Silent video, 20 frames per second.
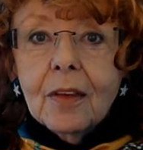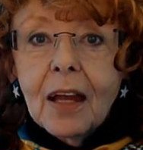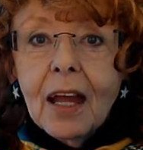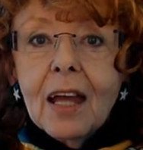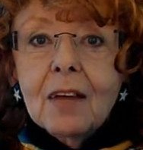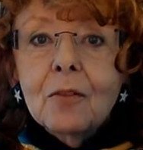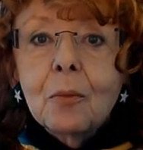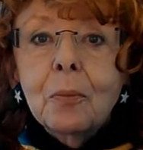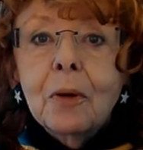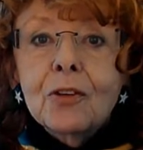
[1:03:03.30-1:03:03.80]
I
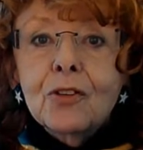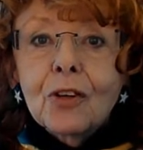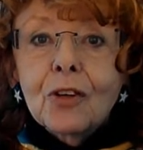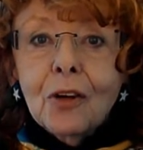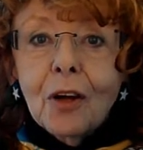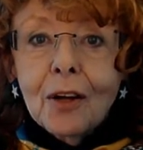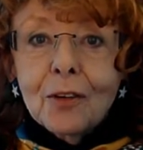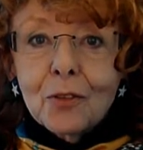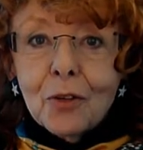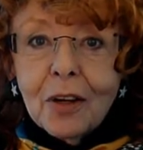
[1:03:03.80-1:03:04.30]
have a bunch of
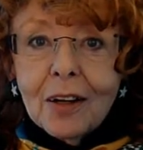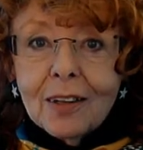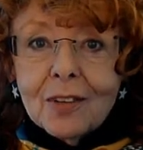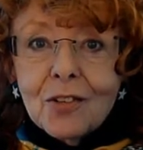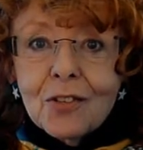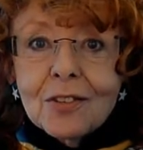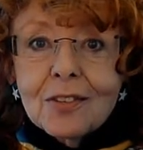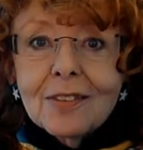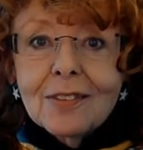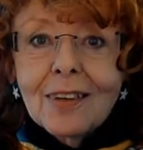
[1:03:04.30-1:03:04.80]

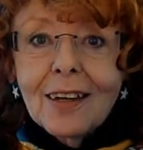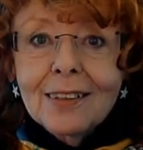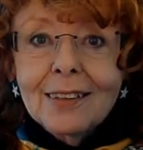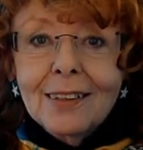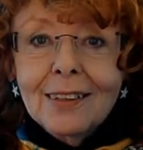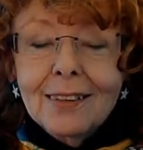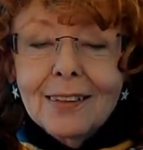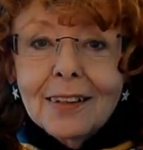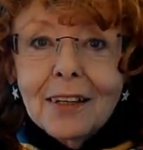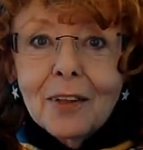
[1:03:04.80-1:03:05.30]
contracts I
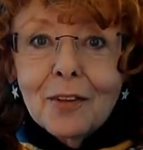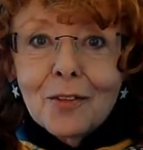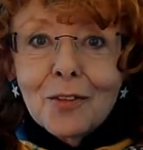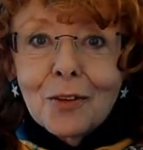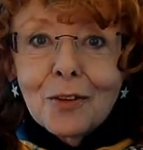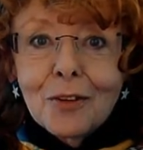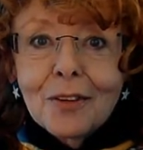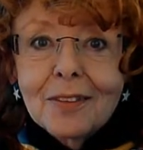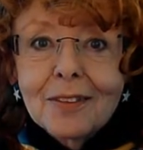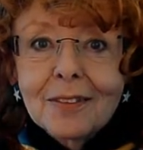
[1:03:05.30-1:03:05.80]
need to
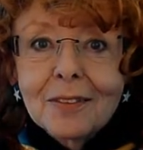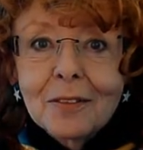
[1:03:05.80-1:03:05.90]
cancel.